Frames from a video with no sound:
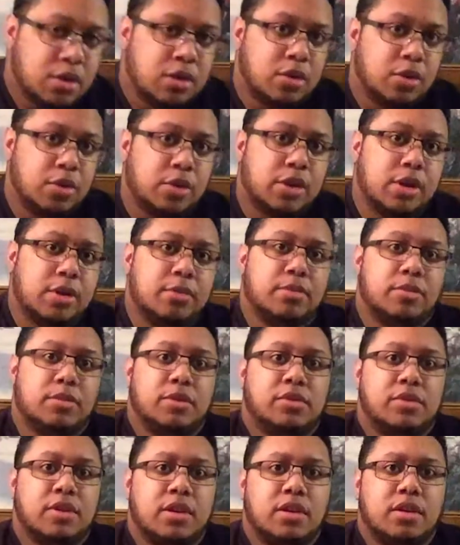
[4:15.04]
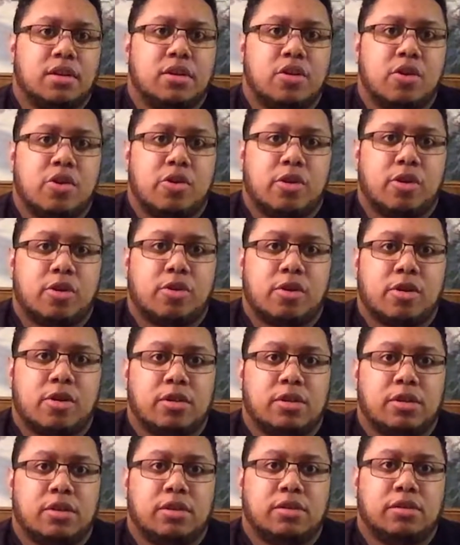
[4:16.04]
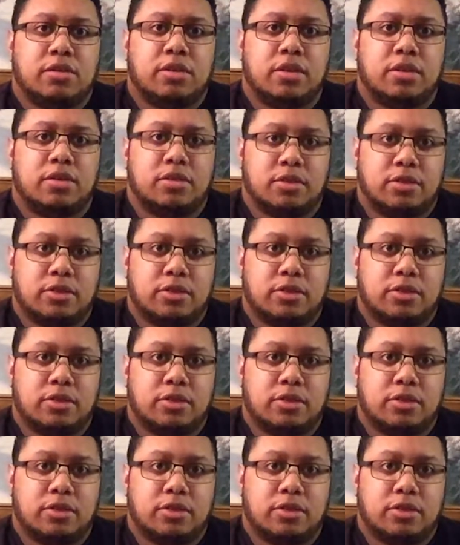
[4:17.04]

Okay, the second card on our list is the